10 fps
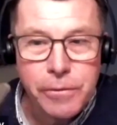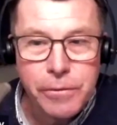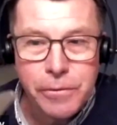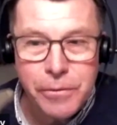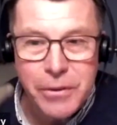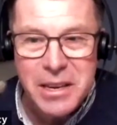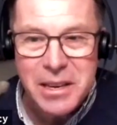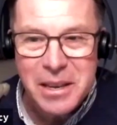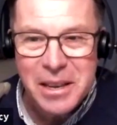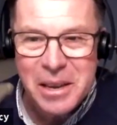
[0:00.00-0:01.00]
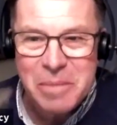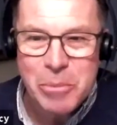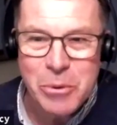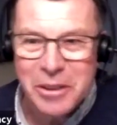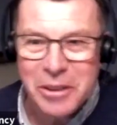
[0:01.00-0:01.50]
three
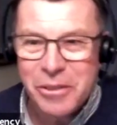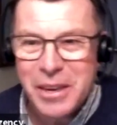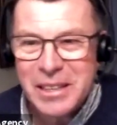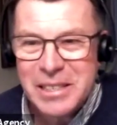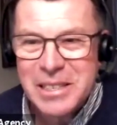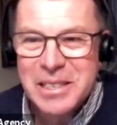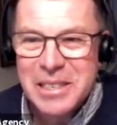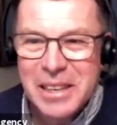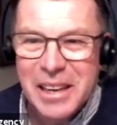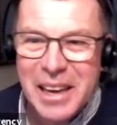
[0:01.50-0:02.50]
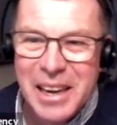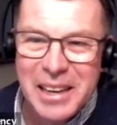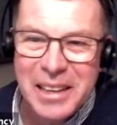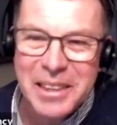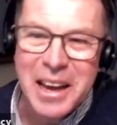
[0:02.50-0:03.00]
important things
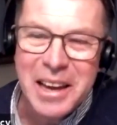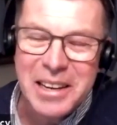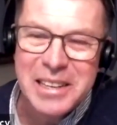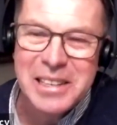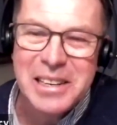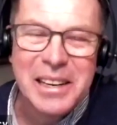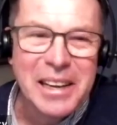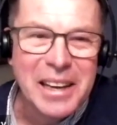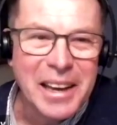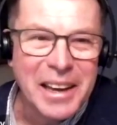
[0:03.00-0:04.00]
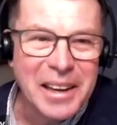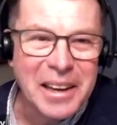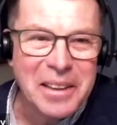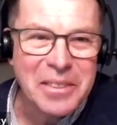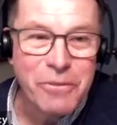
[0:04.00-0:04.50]
in that.
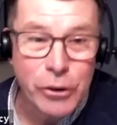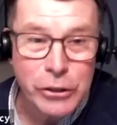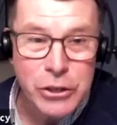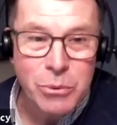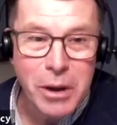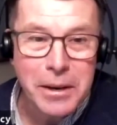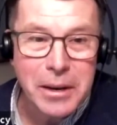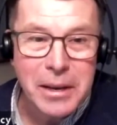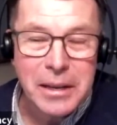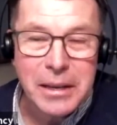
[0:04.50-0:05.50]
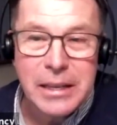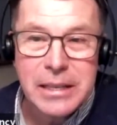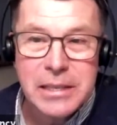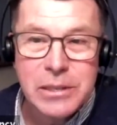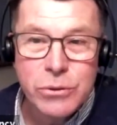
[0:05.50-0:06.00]
The first one
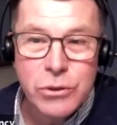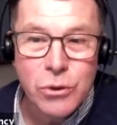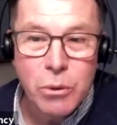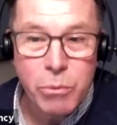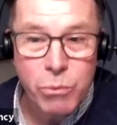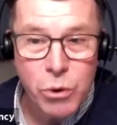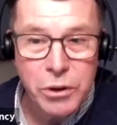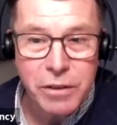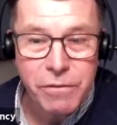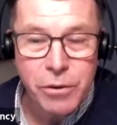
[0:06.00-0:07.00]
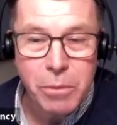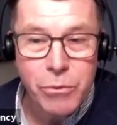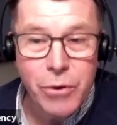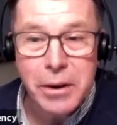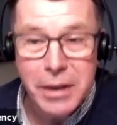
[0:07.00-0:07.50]
is to stop water from
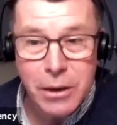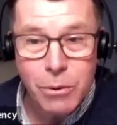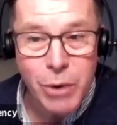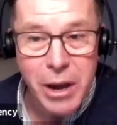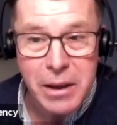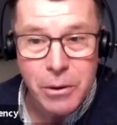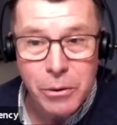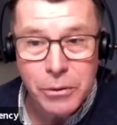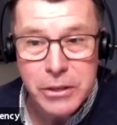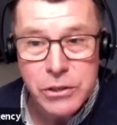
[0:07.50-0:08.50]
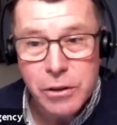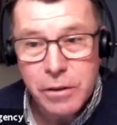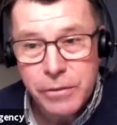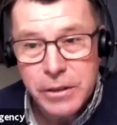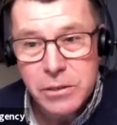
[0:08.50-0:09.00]
running away on the
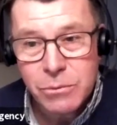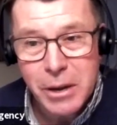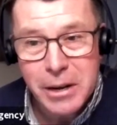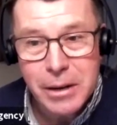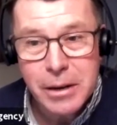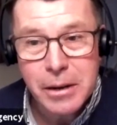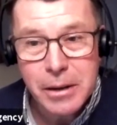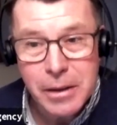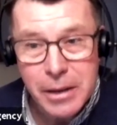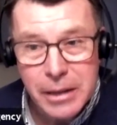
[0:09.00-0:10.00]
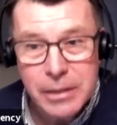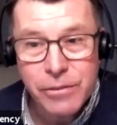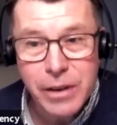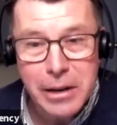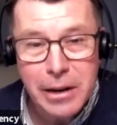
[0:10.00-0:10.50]
surface when it
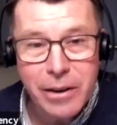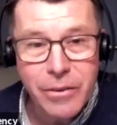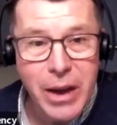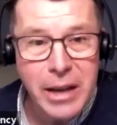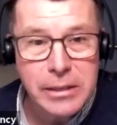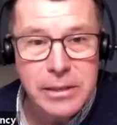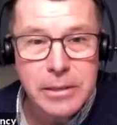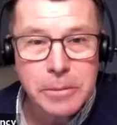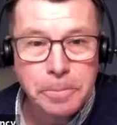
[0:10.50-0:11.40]
finally rains.